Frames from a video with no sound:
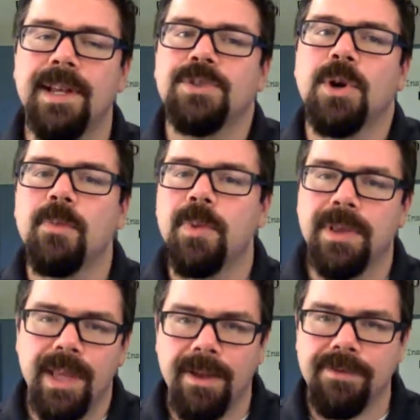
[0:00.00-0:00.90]

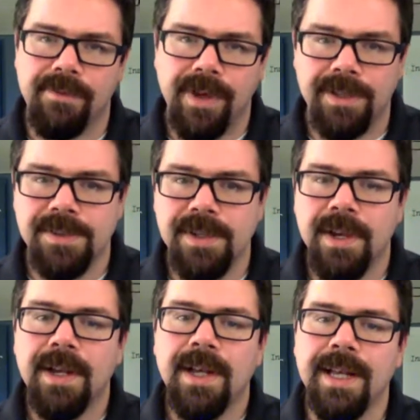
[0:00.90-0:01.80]
interpret life events
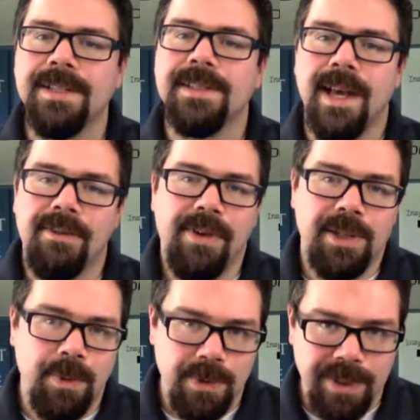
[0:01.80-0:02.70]
inside
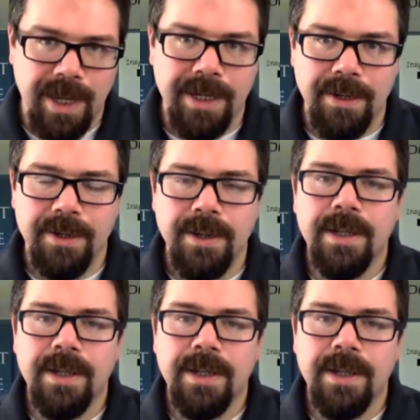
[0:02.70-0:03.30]
Facebook data.